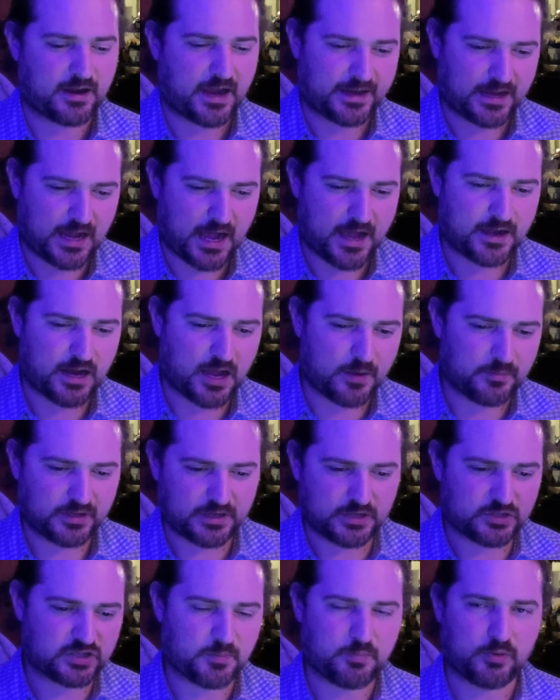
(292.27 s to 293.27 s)
I'm going
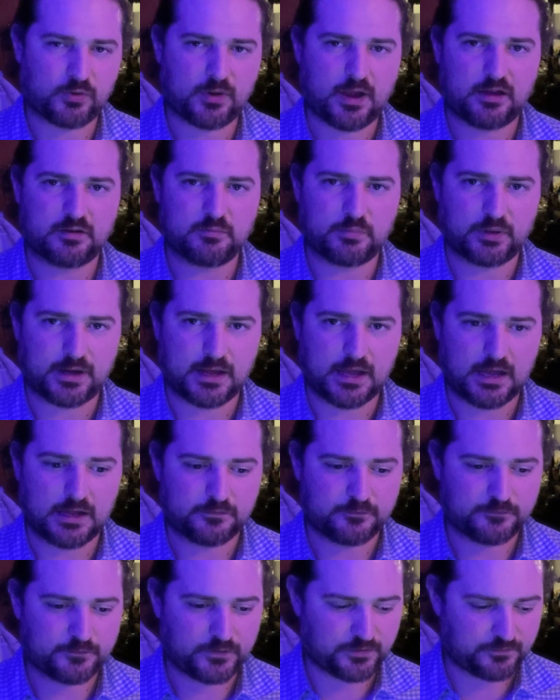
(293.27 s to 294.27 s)
to jump around, but
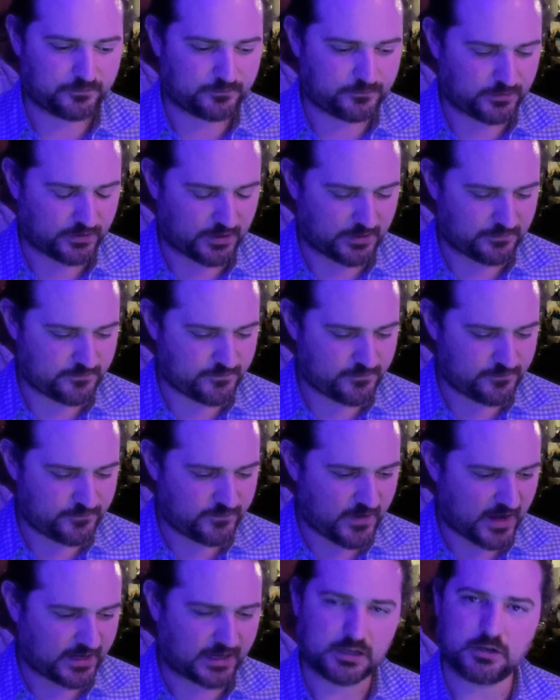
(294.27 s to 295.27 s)
for the
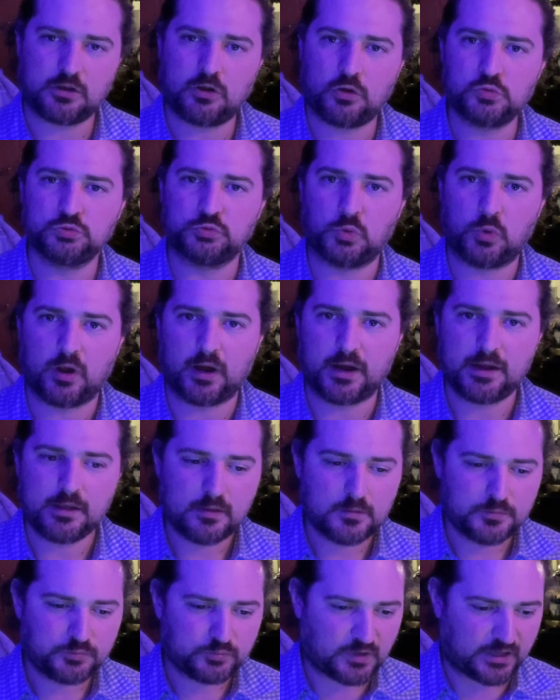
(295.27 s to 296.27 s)
fucking Cold War,
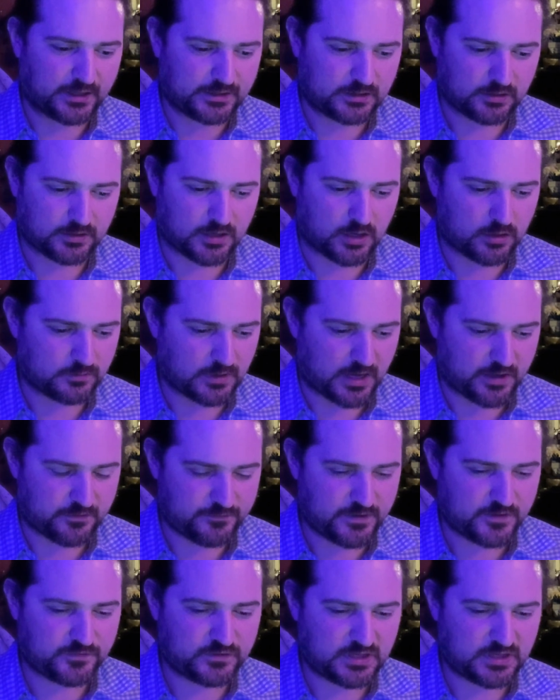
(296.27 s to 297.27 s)
50